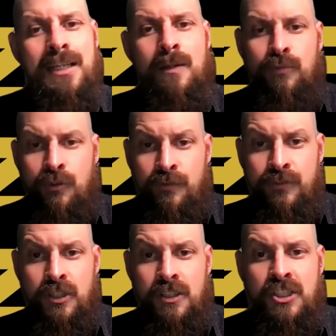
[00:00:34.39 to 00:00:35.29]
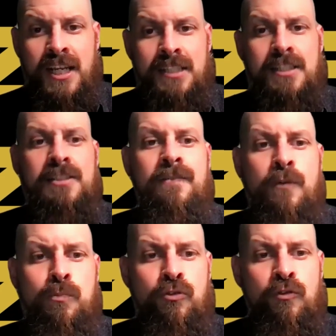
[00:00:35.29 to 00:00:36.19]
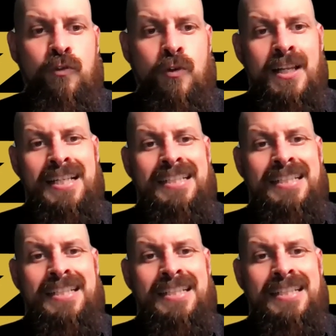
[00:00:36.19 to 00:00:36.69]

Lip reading: to improve your chances of approval.